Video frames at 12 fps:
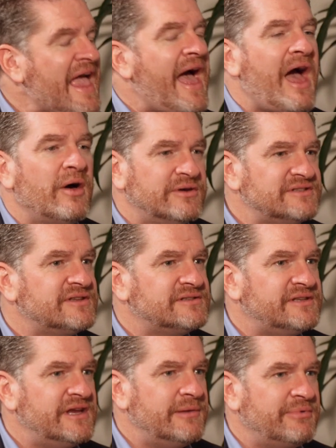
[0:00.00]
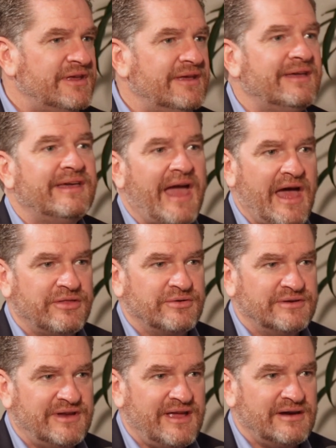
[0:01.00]
How does the CDP gather
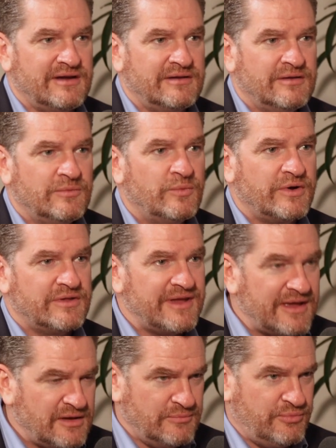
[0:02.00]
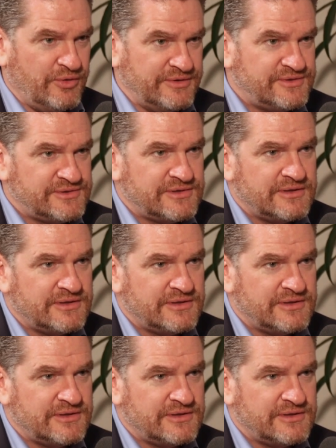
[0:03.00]
data? What are the inputs?